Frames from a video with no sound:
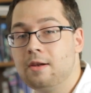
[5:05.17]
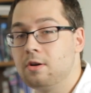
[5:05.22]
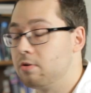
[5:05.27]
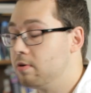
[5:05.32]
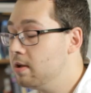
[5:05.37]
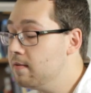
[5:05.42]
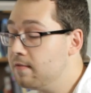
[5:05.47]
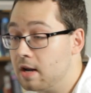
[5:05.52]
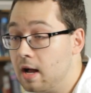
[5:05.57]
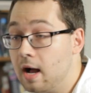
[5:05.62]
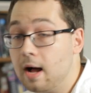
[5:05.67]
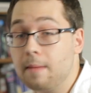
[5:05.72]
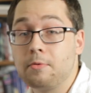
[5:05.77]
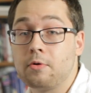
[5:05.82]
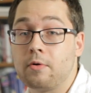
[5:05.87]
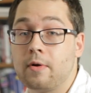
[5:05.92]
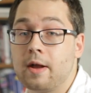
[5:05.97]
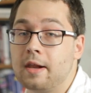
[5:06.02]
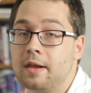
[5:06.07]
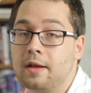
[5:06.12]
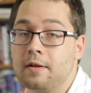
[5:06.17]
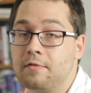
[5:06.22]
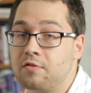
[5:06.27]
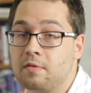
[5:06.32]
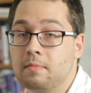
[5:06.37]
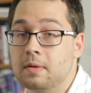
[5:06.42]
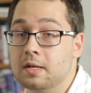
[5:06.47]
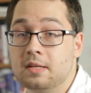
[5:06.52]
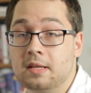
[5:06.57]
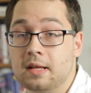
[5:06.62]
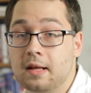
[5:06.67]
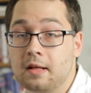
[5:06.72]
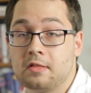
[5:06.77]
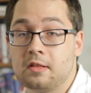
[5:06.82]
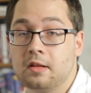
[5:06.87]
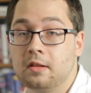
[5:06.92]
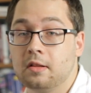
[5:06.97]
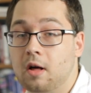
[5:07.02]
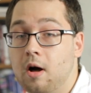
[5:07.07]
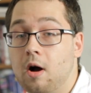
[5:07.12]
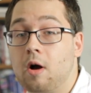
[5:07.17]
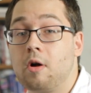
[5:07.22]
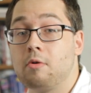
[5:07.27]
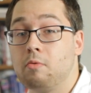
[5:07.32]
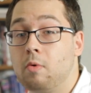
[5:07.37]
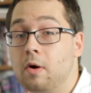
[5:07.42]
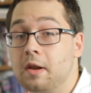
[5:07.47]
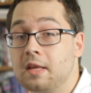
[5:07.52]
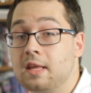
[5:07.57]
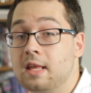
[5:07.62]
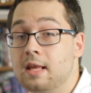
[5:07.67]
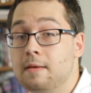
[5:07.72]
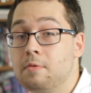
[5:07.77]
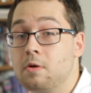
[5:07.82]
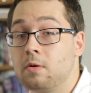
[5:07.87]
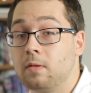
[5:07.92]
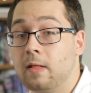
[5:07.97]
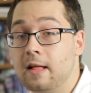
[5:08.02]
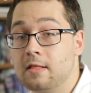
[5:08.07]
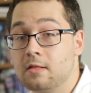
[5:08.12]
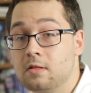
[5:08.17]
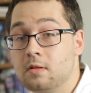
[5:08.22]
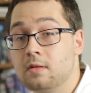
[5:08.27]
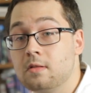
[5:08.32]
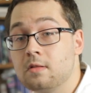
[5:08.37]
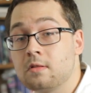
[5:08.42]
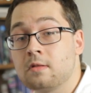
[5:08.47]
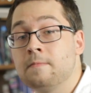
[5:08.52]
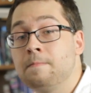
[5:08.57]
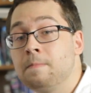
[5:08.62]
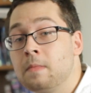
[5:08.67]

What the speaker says: or even upgrading from a DSLR and want to keep your lenses,